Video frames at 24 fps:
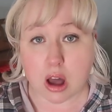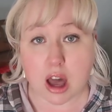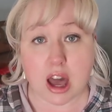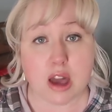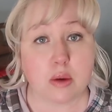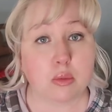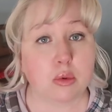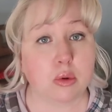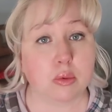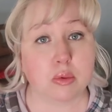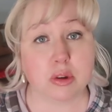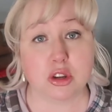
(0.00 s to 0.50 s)

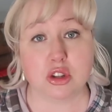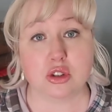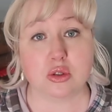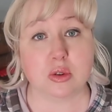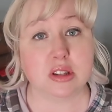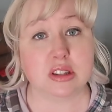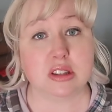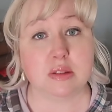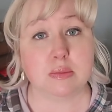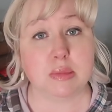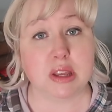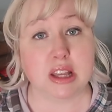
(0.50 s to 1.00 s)
I will
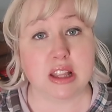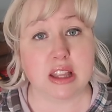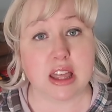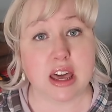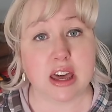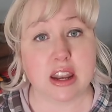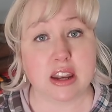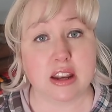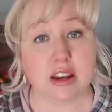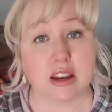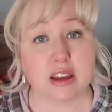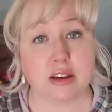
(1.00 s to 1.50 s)
rejoice and be
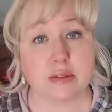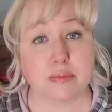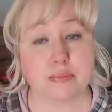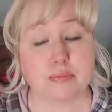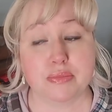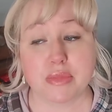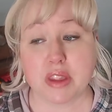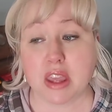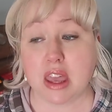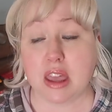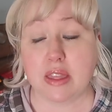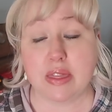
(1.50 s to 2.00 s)
glad in it.
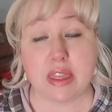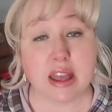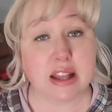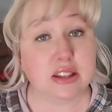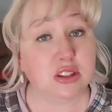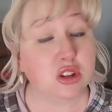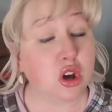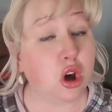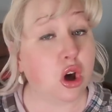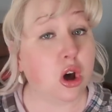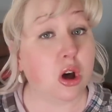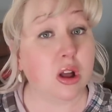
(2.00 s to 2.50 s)
And
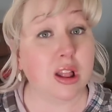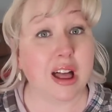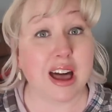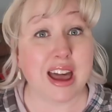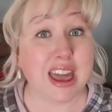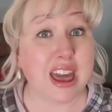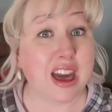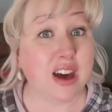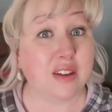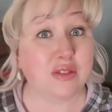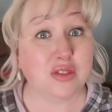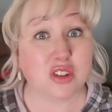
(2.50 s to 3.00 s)
that's all
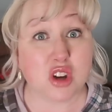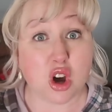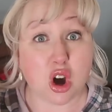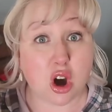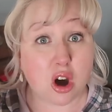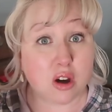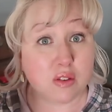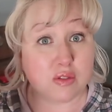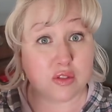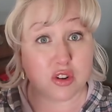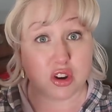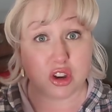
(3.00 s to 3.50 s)
I have to
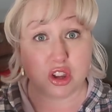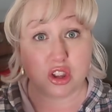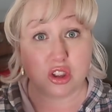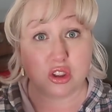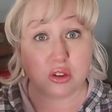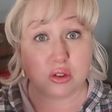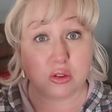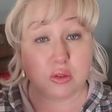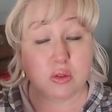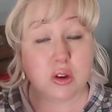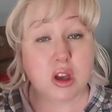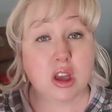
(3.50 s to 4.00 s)
offer
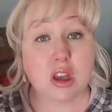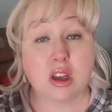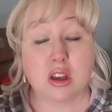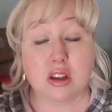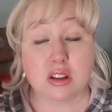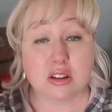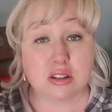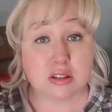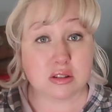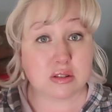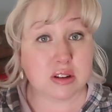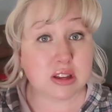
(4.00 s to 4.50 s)
you
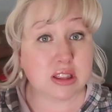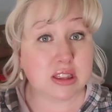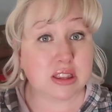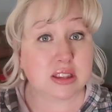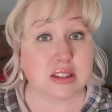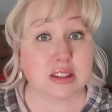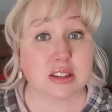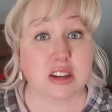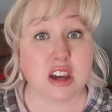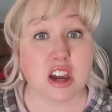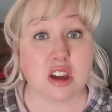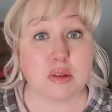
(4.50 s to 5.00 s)
during
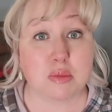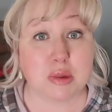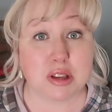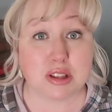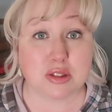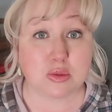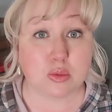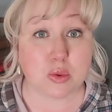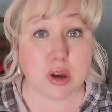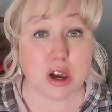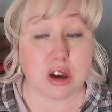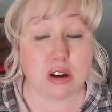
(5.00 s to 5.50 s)
this time
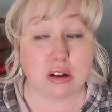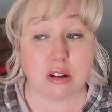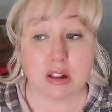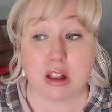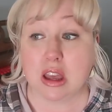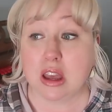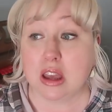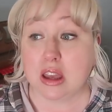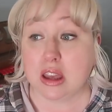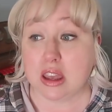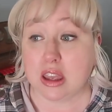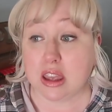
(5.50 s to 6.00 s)
as
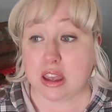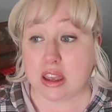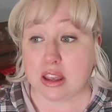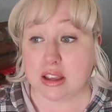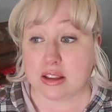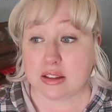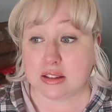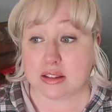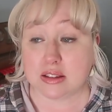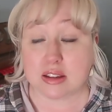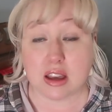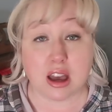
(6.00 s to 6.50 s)
well
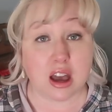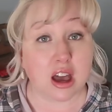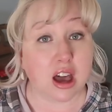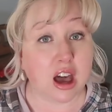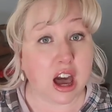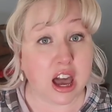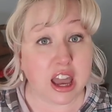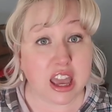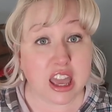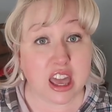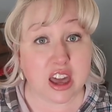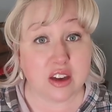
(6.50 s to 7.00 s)
is
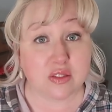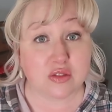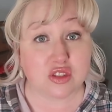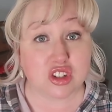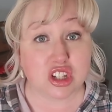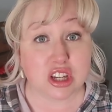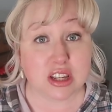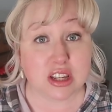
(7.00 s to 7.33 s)
I have